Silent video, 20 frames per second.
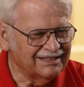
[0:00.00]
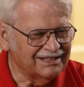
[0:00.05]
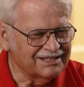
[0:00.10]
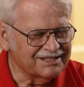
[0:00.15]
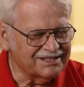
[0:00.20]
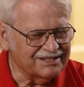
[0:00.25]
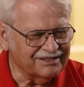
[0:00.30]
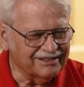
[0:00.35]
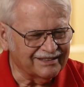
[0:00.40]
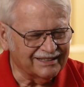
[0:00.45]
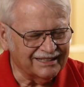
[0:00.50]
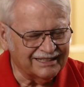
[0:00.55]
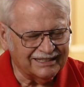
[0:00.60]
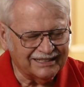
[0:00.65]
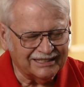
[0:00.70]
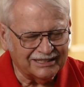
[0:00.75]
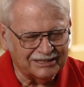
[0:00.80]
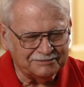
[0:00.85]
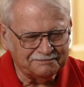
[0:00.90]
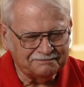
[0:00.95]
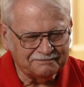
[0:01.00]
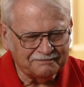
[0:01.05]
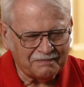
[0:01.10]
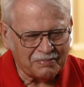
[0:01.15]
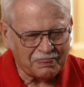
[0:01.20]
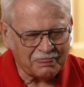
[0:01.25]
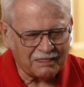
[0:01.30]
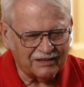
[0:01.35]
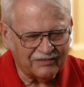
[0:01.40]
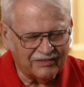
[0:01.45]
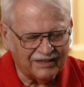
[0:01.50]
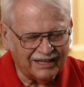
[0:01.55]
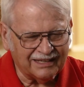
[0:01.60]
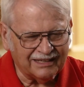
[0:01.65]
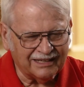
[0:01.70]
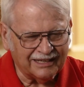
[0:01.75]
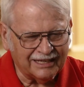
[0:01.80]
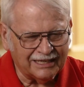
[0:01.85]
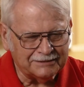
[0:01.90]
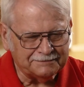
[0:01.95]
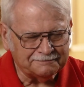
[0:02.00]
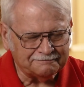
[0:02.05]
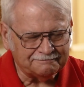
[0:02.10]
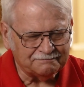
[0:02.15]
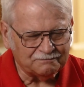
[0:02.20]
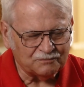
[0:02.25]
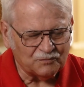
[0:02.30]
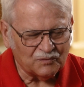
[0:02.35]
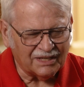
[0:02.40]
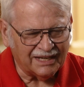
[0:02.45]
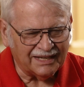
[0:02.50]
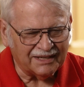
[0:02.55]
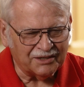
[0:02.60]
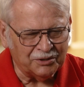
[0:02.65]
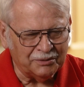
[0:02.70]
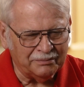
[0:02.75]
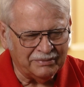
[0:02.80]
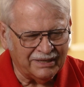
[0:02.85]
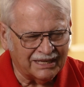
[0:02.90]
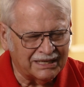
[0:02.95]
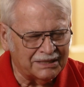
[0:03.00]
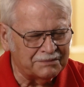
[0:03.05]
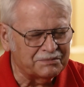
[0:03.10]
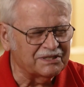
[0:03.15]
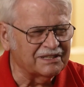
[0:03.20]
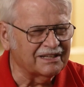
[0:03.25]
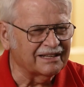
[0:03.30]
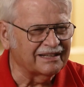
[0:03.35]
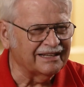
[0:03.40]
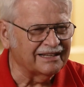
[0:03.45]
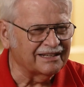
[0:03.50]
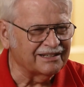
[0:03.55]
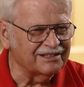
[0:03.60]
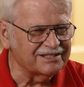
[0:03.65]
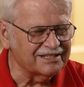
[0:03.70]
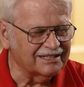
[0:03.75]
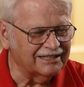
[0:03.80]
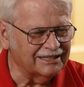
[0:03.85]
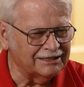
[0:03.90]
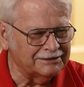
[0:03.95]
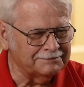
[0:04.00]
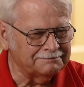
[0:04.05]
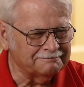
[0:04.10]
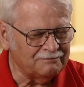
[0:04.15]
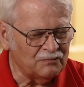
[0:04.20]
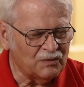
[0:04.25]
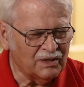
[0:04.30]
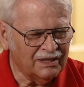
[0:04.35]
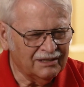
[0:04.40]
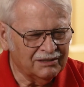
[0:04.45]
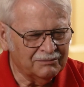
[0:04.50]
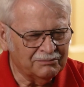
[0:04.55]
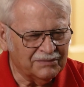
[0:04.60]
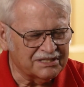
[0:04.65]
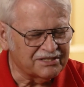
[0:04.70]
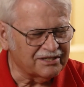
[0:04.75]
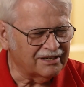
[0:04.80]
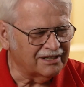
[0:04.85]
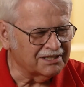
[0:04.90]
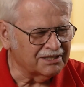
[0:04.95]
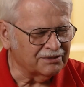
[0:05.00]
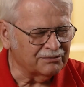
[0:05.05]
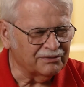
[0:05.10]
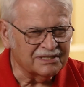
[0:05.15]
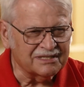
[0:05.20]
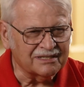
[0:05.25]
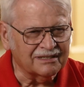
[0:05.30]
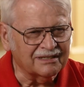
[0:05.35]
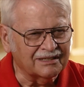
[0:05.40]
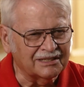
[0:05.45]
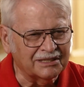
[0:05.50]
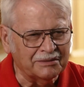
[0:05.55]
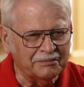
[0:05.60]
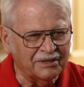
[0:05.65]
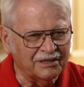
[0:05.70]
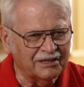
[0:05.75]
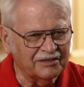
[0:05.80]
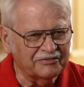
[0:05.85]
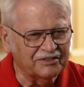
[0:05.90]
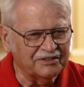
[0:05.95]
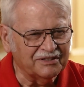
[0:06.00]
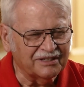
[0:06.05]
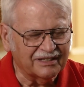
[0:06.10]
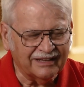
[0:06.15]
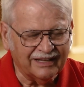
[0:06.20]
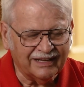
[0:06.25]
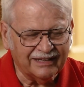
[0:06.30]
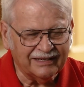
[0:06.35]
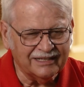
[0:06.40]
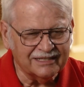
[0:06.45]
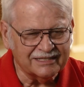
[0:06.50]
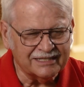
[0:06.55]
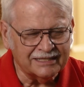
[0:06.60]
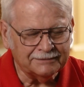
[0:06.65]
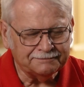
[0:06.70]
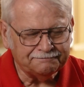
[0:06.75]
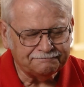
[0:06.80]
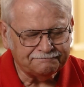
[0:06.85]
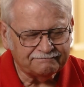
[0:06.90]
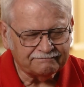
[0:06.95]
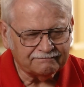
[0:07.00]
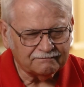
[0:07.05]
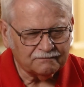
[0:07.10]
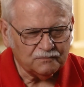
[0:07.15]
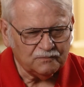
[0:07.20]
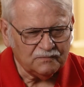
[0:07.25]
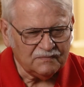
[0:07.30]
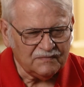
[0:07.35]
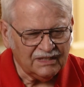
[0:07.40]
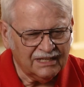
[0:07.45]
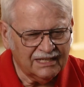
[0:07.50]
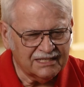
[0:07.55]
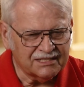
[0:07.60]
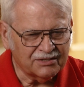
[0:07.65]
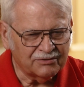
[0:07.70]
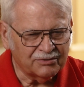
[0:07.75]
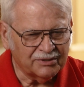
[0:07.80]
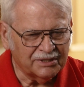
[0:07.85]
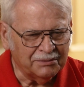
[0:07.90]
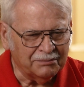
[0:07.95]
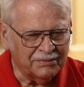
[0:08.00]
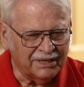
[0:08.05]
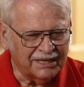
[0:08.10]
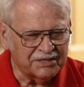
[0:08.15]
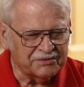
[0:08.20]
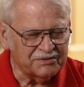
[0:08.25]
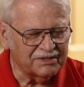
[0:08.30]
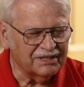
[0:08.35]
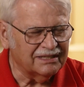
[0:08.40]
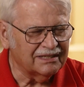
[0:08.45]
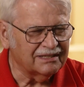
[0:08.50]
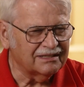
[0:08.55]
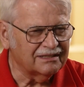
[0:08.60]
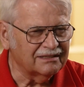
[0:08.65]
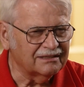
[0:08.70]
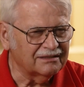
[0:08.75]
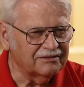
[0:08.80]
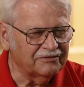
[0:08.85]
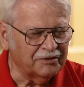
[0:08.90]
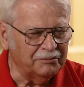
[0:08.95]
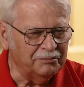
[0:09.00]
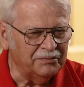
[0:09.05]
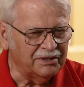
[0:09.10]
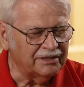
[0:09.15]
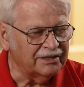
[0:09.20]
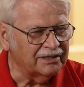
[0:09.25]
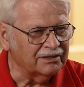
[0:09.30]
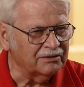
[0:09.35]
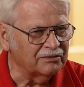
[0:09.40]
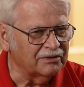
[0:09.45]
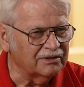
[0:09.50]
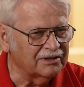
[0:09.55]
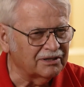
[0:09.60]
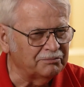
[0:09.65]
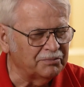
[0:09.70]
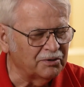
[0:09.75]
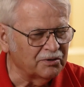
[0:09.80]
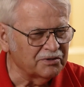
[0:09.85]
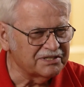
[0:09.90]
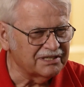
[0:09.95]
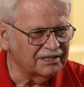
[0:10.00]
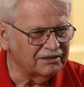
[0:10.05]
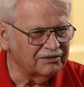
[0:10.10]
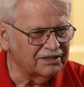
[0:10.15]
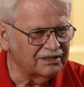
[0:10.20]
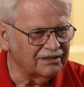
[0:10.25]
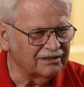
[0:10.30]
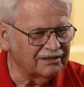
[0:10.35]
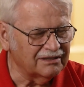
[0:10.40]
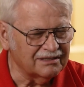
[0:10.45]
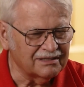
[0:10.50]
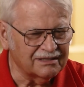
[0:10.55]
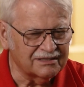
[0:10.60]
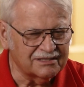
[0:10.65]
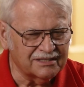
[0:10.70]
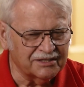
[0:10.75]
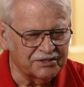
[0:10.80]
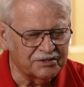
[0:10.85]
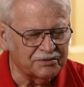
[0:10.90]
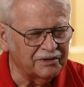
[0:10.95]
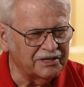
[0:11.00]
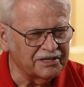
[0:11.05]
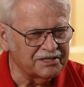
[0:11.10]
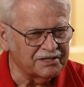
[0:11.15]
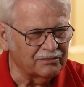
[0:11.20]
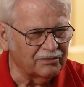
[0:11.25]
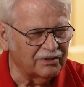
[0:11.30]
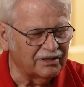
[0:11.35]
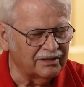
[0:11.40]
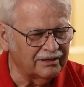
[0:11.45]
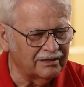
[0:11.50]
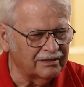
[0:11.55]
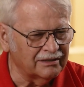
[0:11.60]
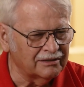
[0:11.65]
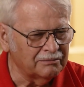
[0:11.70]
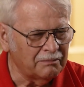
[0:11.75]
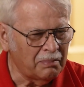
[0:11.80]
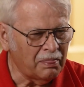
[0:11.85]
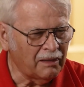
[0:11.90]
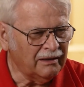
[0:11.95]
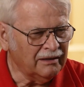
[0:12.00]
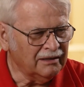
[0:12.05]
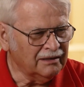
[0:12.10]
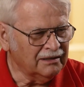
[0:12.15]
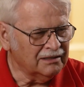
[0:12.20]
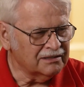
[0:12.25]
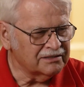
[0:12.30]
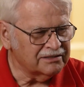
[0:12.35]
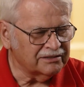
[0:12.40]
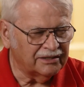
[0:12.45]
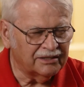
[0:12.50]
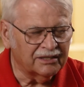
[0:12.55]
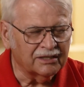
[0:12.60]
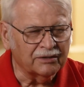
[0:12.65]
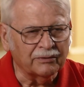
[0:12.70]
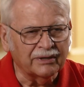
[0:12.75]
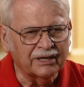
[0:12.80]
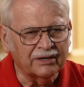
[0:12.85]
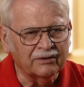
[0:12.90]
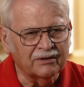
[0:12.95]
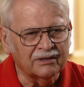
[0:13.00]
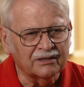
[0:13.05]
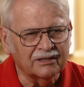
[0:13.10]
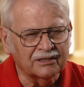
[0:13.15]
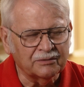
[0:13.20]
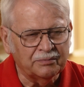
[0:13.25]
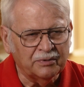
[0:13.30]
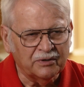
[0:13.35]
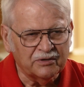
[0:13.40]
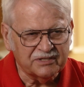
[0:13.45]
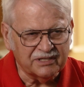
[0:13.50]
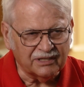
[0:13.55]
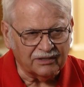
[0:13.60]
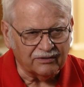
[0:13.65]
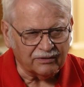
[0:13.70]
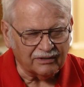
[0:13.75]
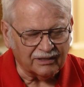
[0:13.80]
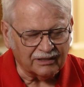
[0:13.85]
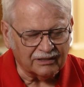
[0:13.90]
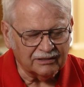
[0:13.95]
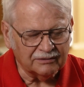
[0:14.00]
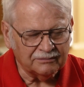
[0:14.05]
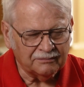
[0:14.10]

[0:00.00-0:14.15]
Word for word: So then um, that night, I had to go back up to the kennels again. My sergeant wasn't going to let me off the hook that easy. He said, well, you might as well get familiar with the posting situation around here. So you're going to ride around on the posting truck.